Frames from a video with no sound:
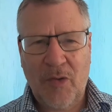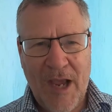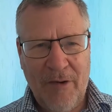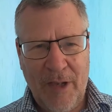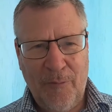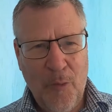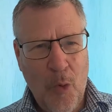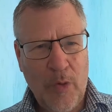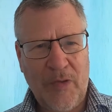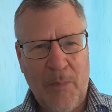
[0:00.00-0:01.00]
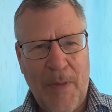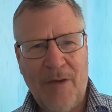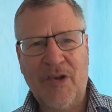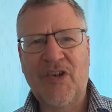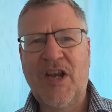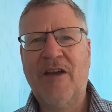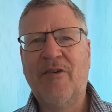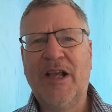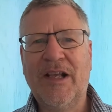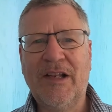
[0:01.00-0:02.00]
carrying forward the power
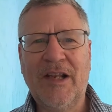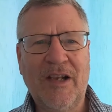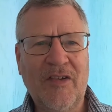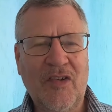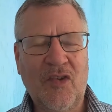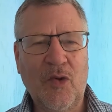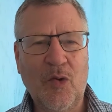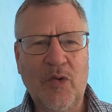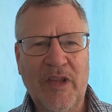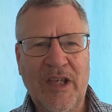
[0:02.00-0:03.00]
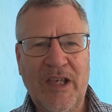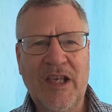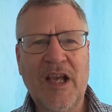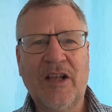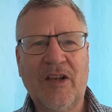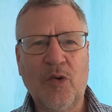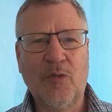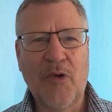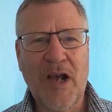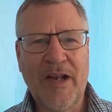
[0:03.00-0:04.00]
sharing linked to the
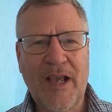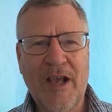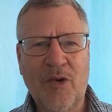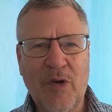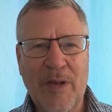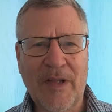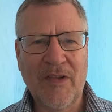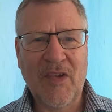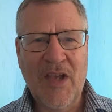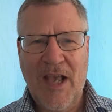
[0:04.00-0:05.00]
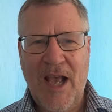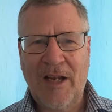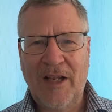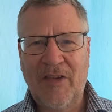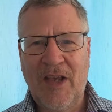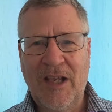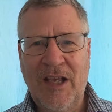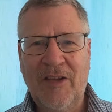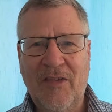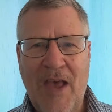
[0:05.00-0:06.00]
Good Friday Agreement, and
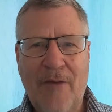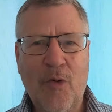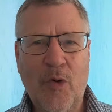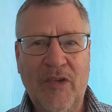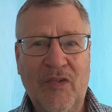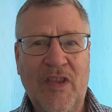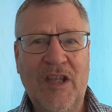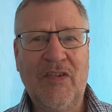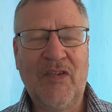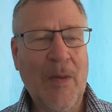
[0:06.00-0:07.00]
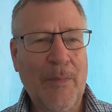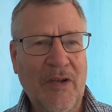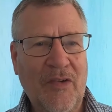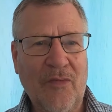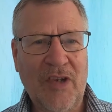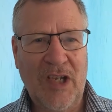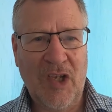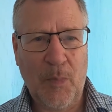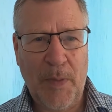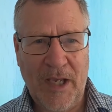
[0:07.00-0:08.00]
it therefore is the stubbornness of the
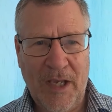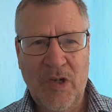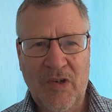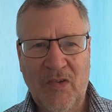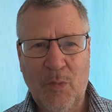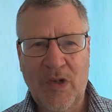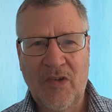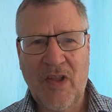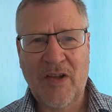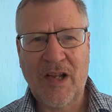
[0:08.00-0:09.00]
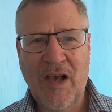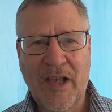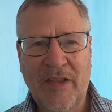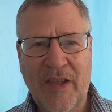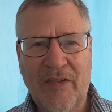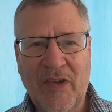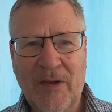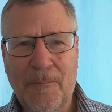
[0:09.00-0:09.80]
DUP which is underlying this.